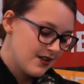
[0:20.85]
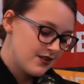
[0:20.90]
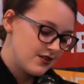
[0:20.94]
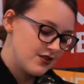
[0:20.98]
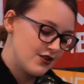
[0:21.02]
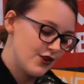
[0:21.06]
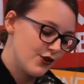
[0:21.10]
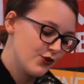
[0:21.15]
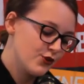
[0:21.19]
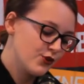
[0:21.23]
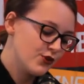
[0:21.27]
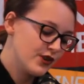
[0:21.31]

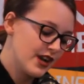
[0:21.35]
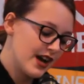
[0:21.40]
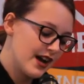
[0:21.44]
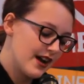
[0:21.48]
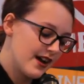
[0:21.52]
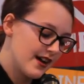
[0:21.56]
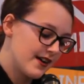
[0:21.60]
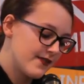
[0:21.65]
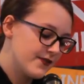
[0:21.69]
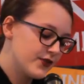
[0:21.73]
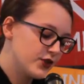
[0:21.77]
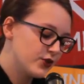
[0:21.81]
No one would
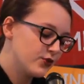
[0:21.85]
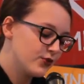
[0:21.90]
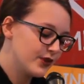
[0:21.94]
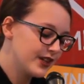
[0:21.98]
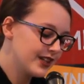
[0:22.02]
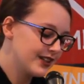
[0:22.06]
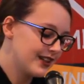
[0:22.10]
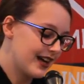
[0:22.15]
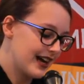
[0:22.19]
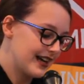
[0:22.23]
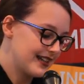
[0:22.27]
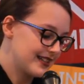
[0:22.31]
ever
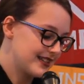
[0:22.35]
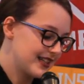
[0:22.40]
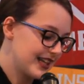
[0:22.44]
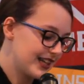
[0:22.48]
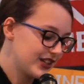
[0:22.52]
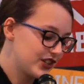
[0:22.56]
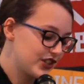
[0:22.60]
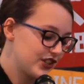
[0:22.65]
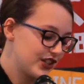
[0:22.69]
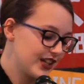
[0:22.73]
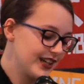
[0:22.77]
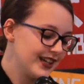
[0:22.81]
realize that
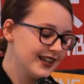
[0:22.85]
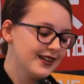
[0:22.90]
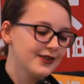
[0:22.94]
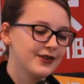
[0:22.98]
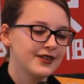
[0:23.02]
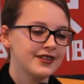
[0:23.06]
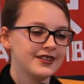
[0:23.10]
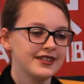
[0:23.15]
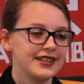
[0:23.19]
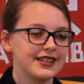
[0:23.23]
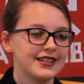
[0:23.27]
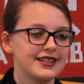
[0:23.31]
she
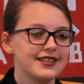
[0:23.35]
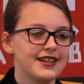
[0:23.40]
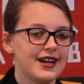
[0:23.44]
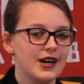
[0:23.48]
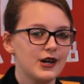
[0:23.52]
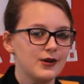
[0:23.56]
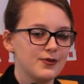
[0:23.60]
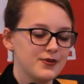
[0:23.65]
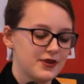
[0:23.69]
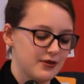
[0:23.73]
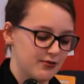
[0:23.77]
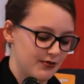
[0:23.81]
needed
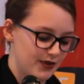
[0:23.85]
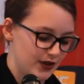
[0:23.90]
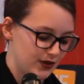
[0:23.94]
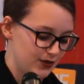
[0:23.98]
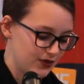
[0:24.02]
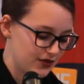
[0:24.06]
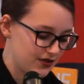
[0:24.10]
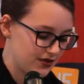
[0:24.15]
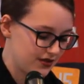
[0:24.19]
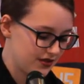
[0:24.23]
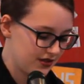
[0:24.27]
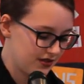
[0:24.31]
help the
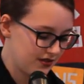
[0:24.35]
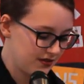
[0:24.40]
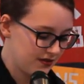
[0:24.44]
most.